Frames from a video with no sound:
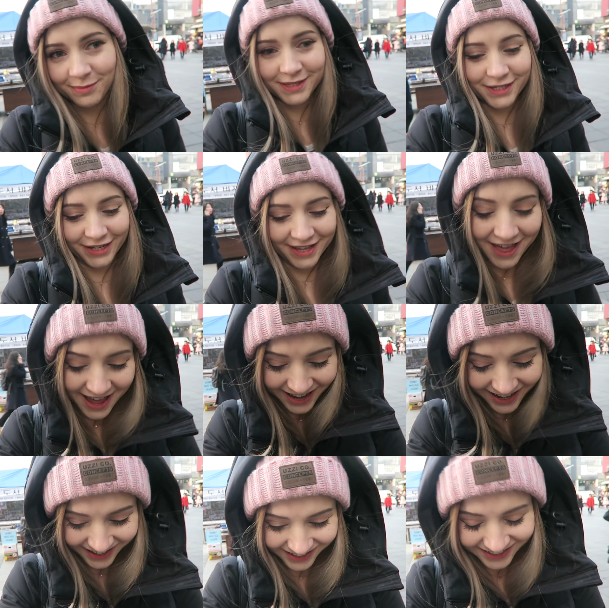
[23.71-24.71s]
It's looking
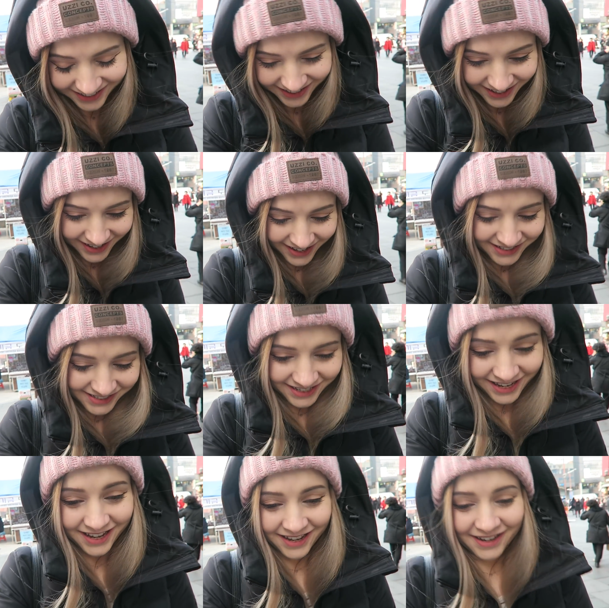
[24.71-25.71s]
like
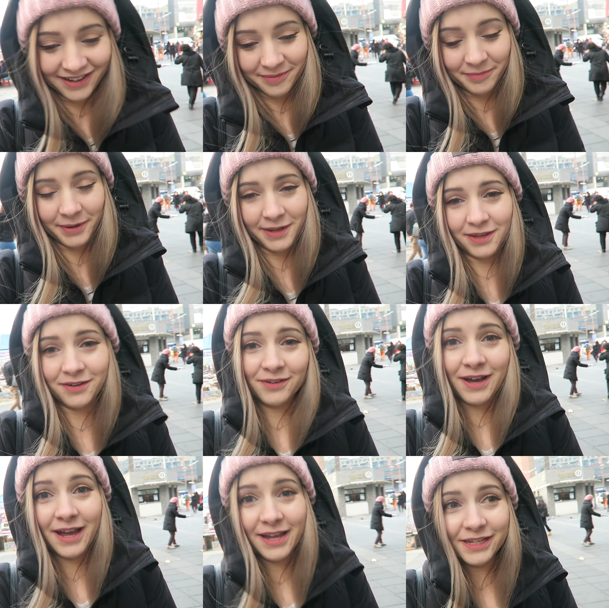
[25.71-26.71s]
today I am bringing you
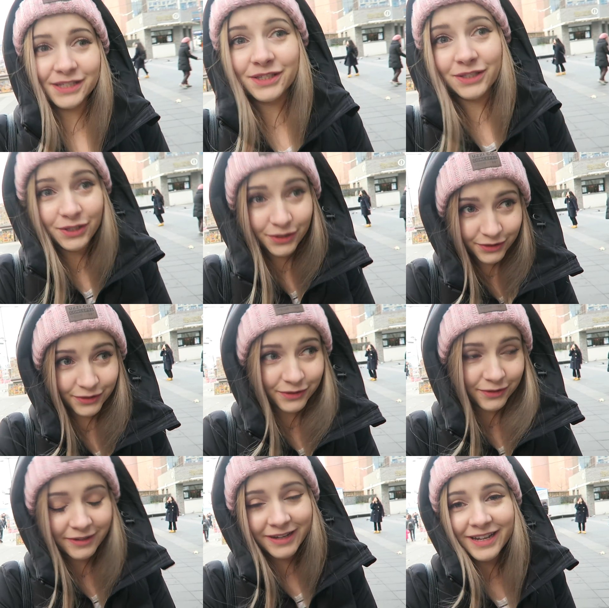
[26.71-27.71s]
guys to
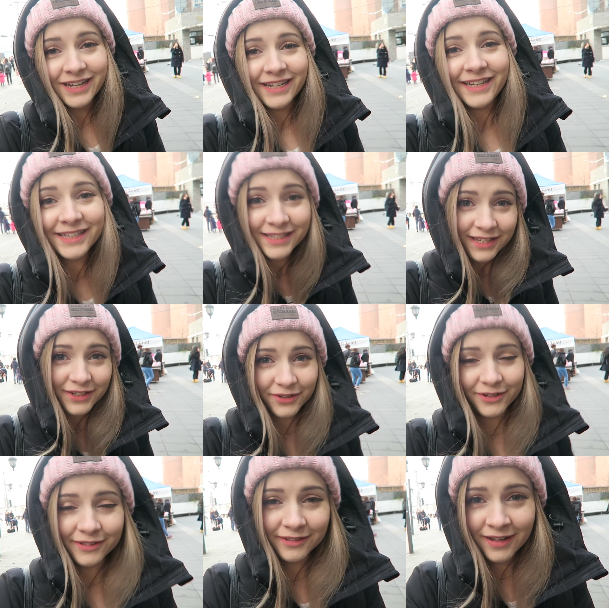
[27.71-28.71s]

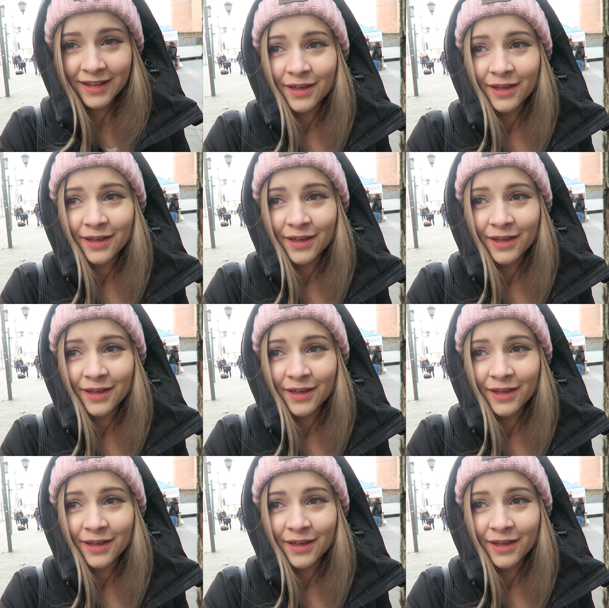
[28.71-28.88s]
Insadong,